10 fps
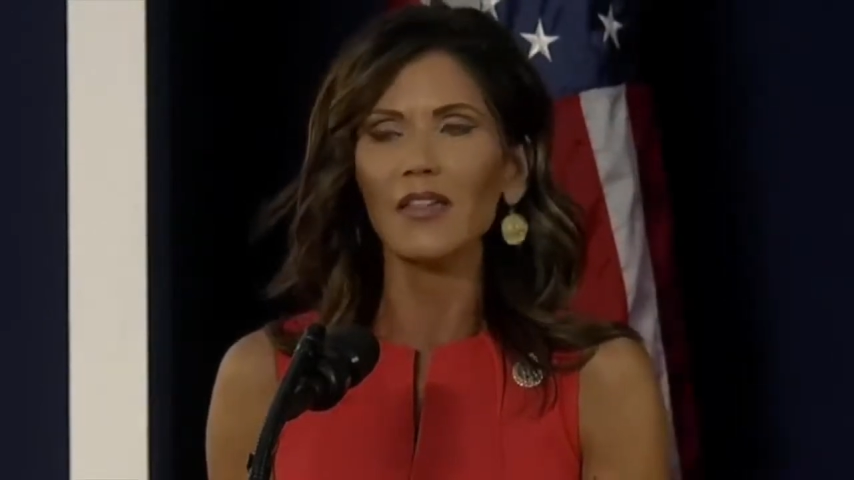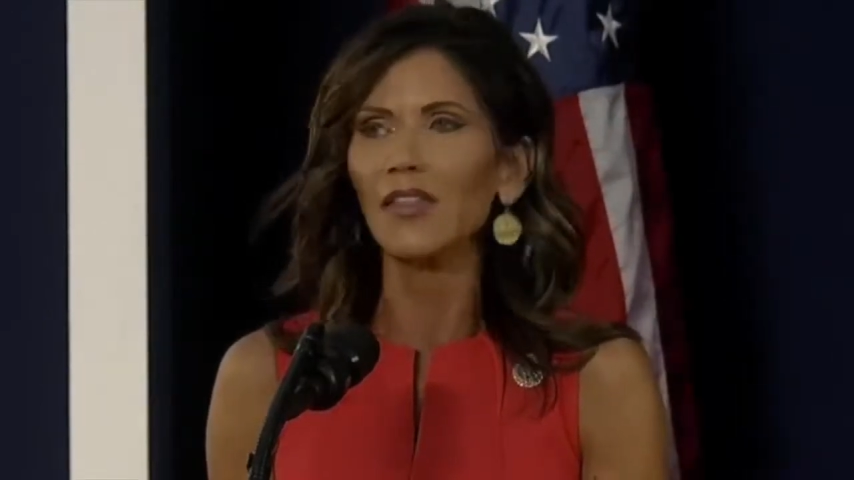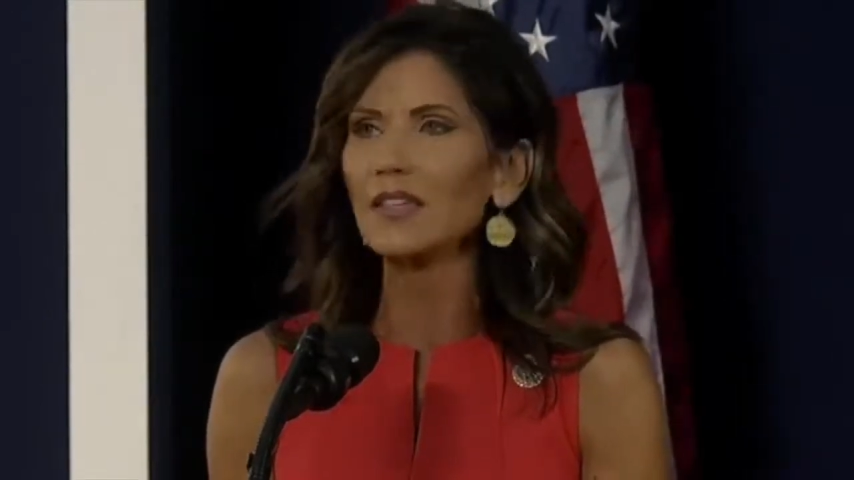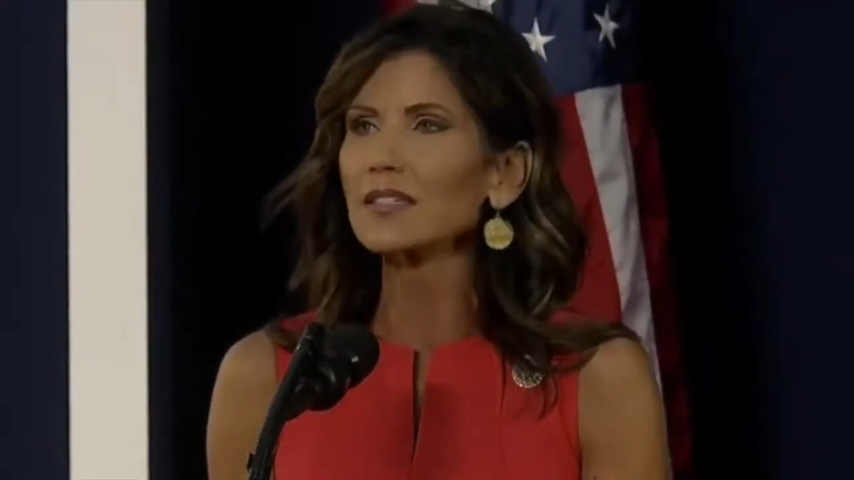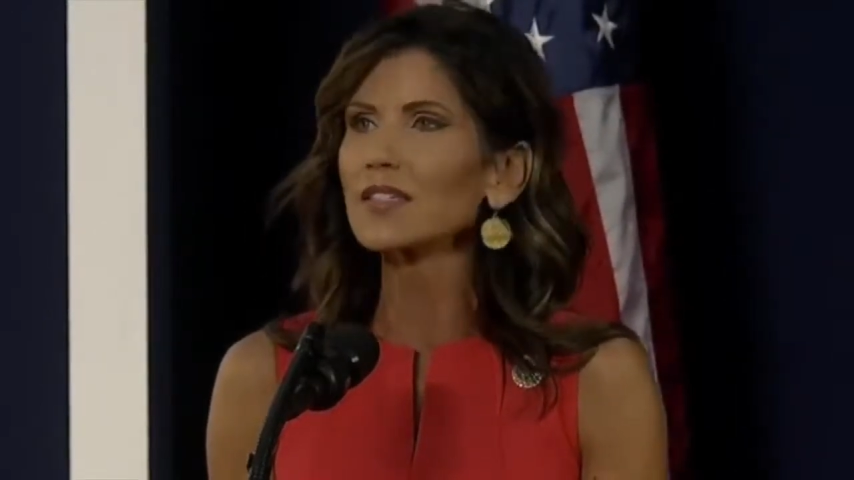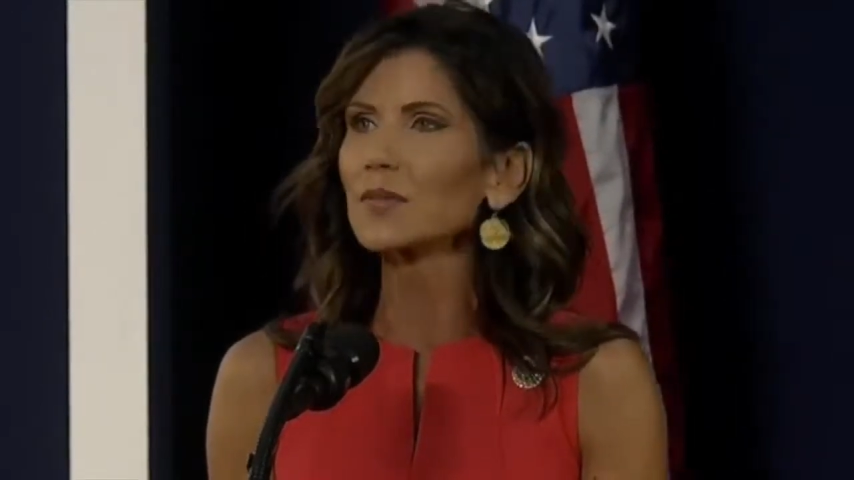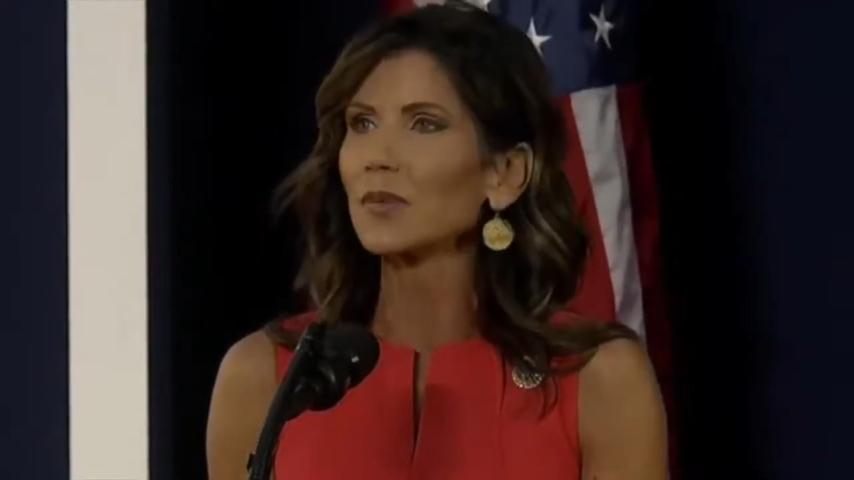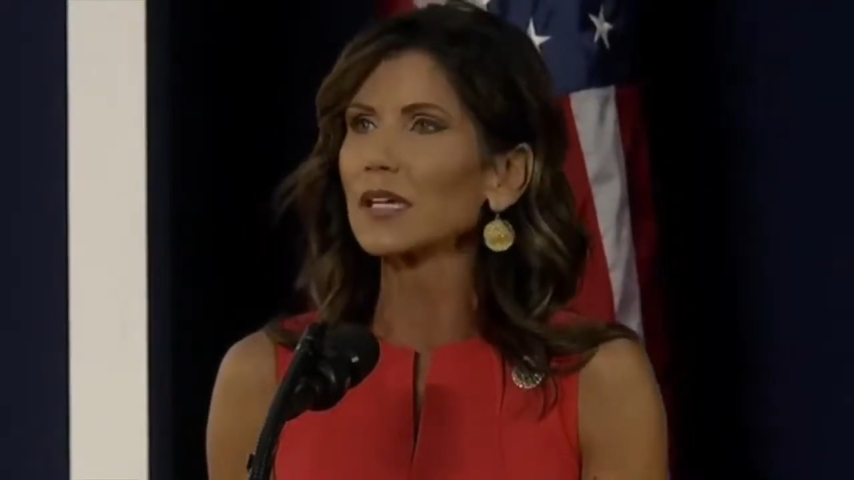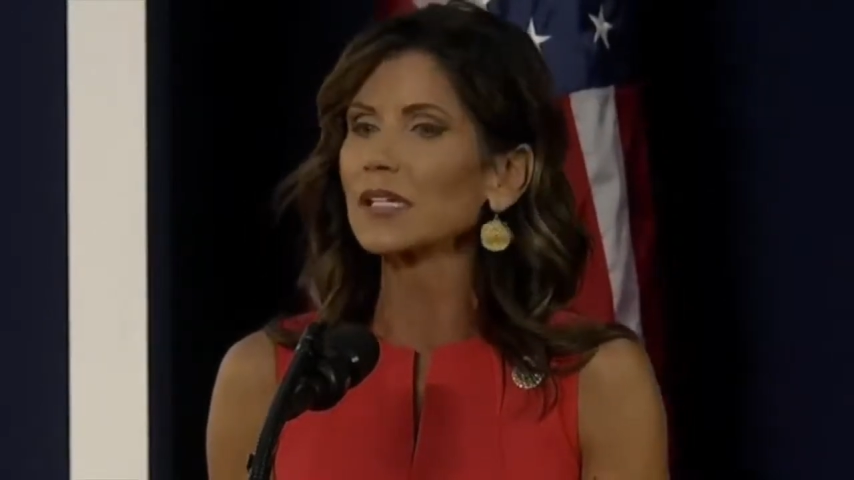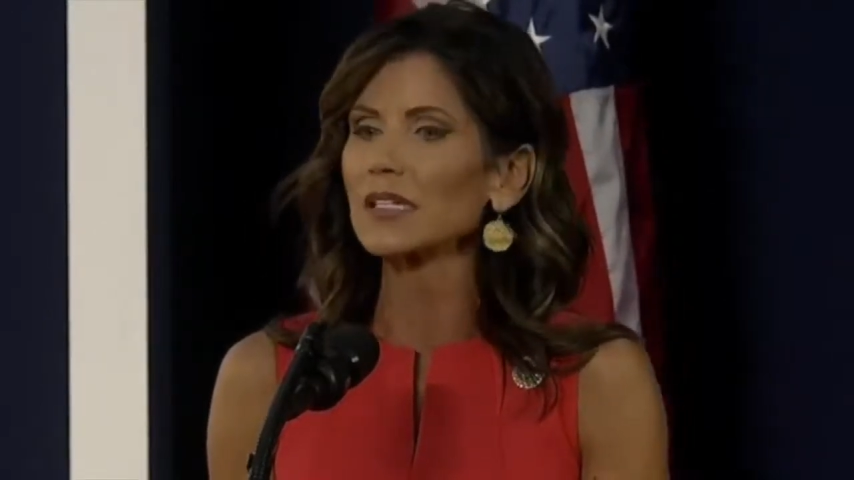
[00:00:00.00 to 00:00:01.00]
this is
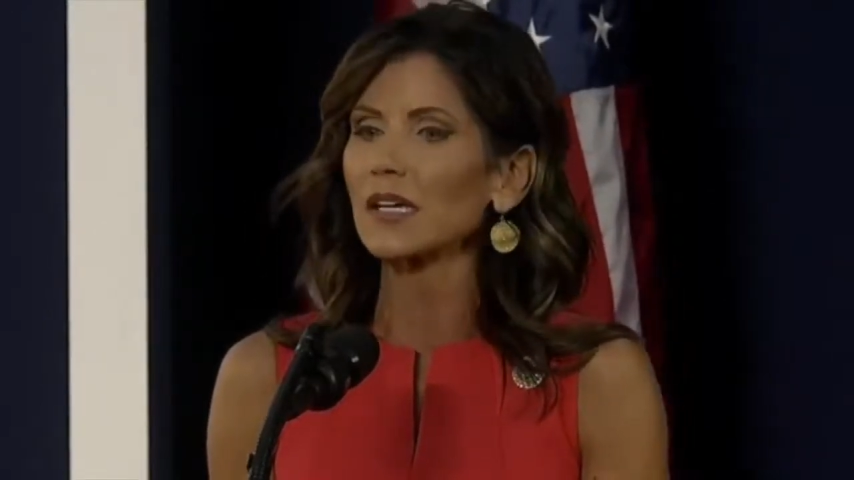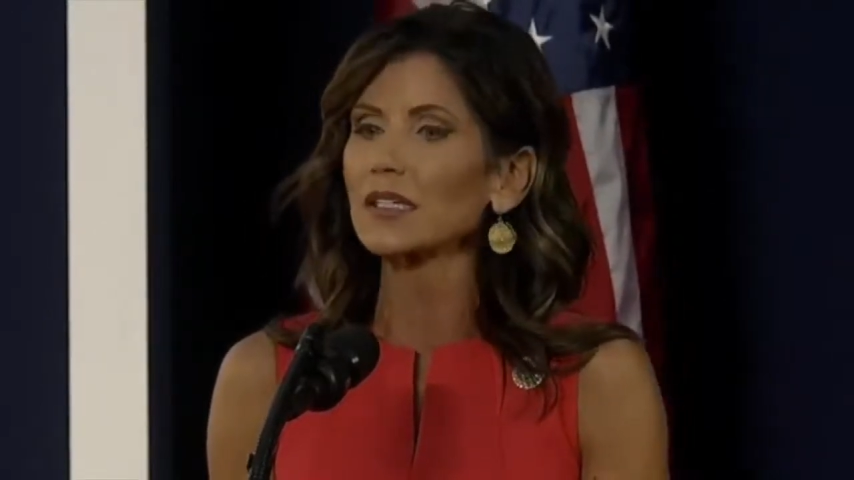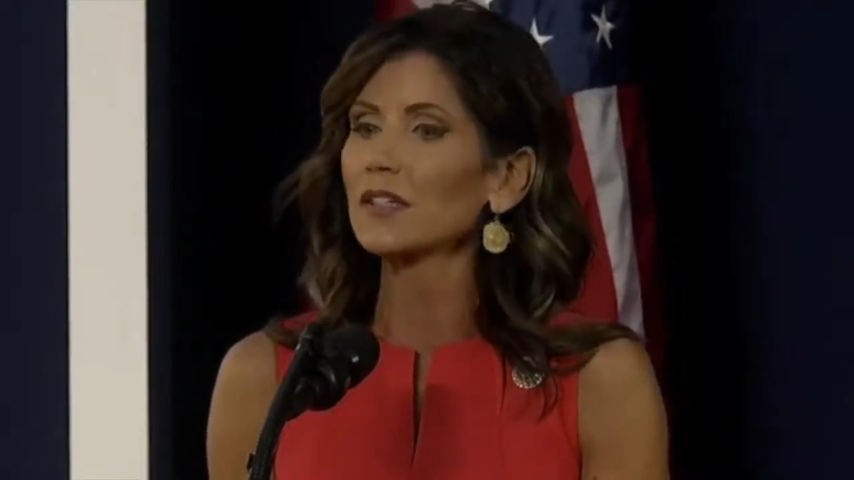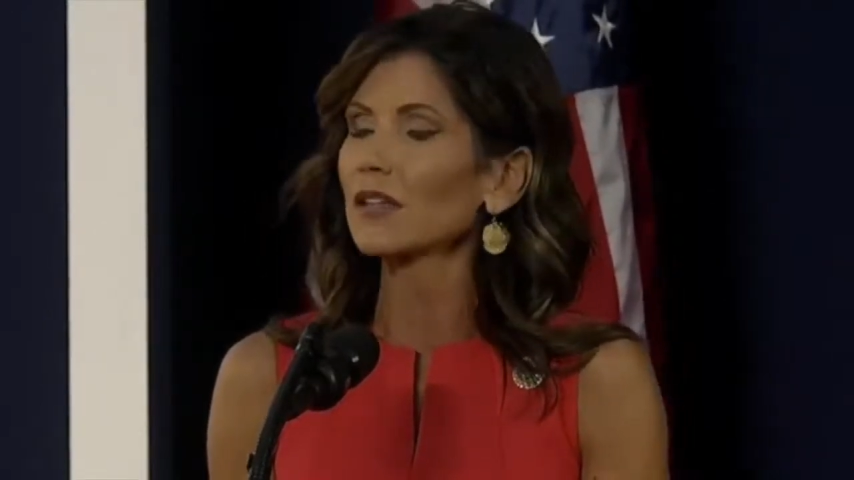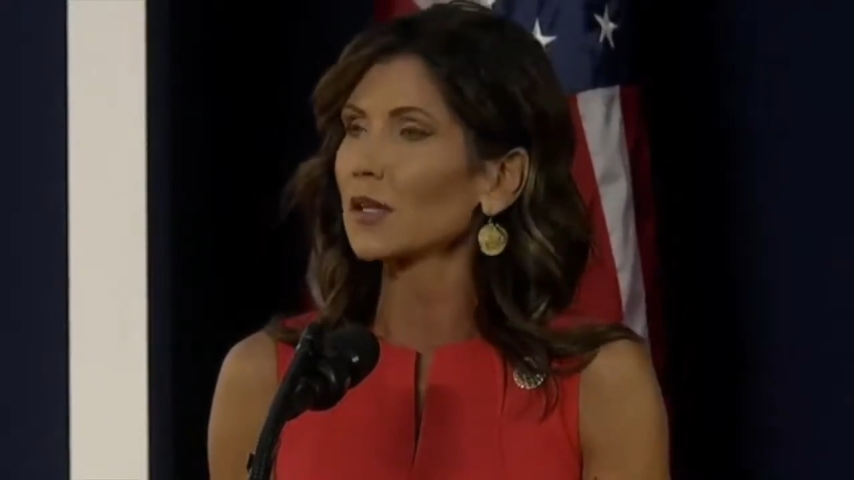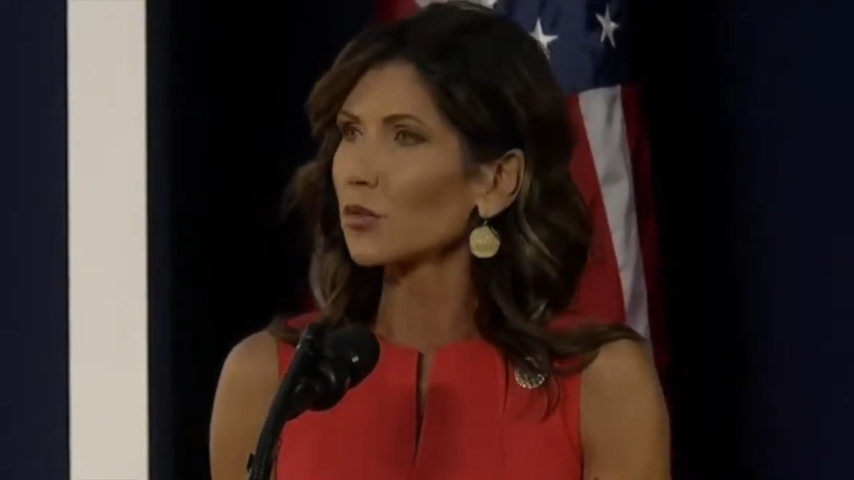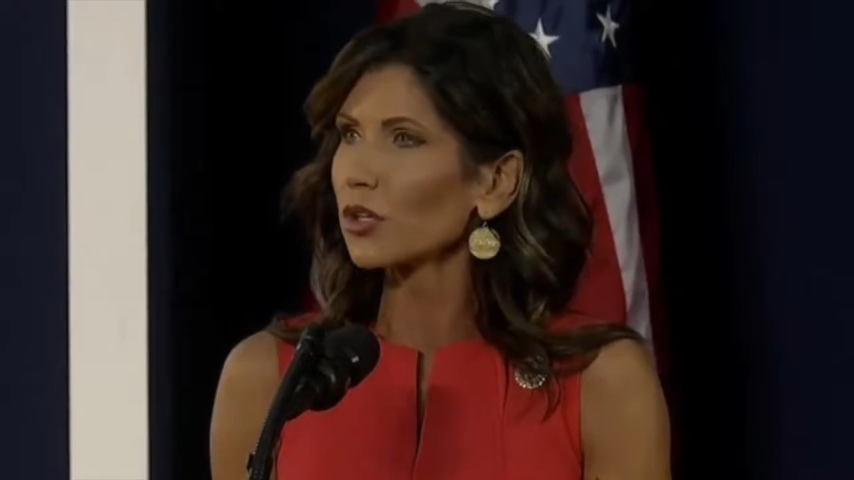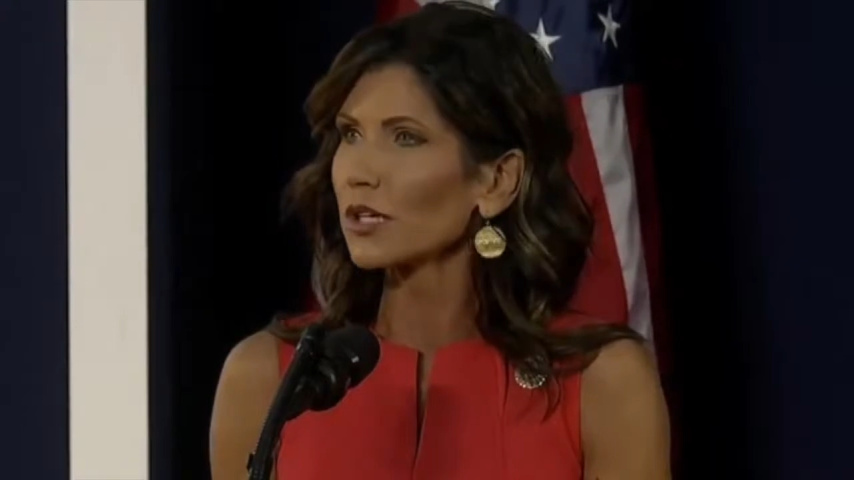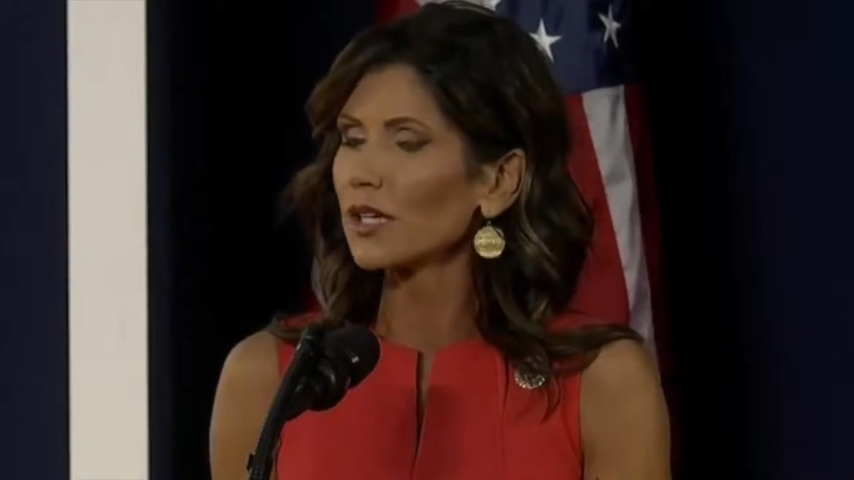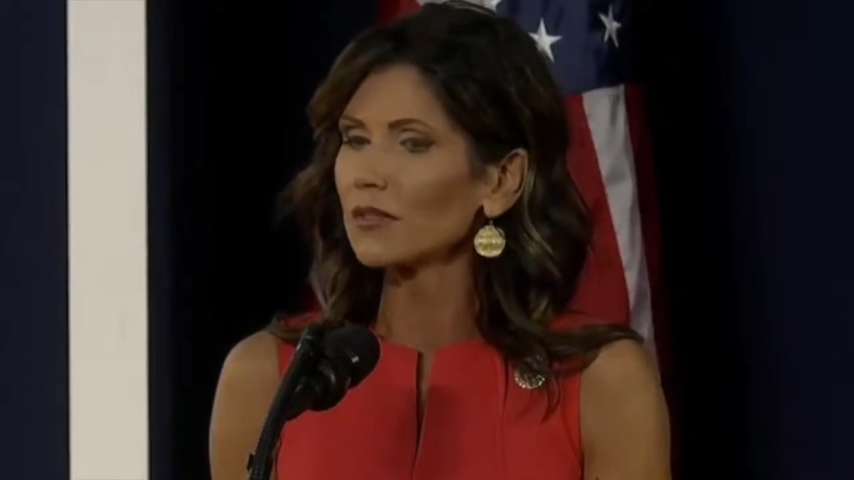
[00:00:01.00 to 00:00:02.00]
being done
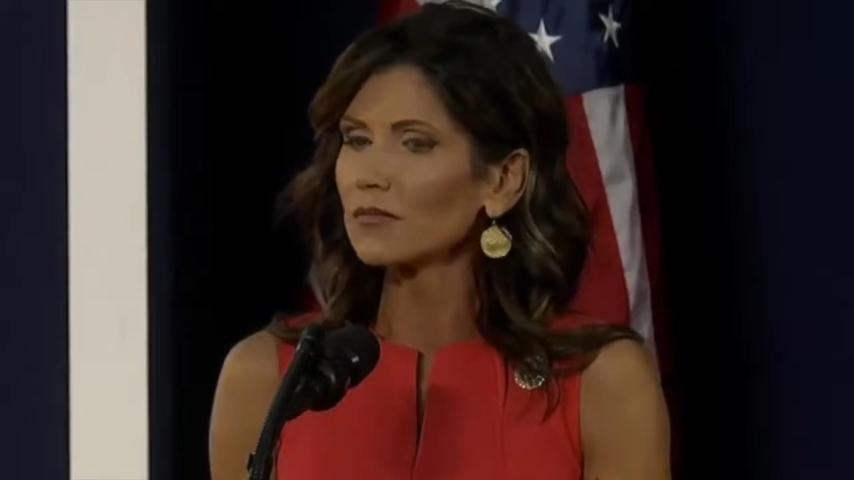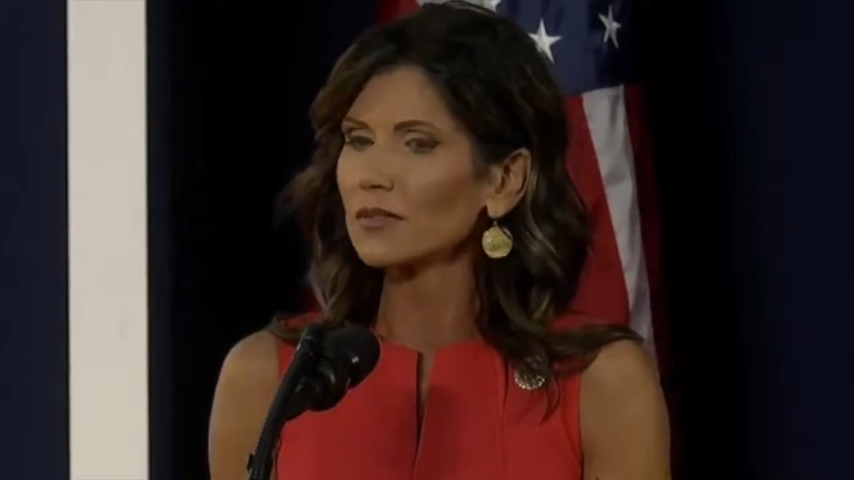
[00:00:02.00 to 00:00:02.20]
deliberately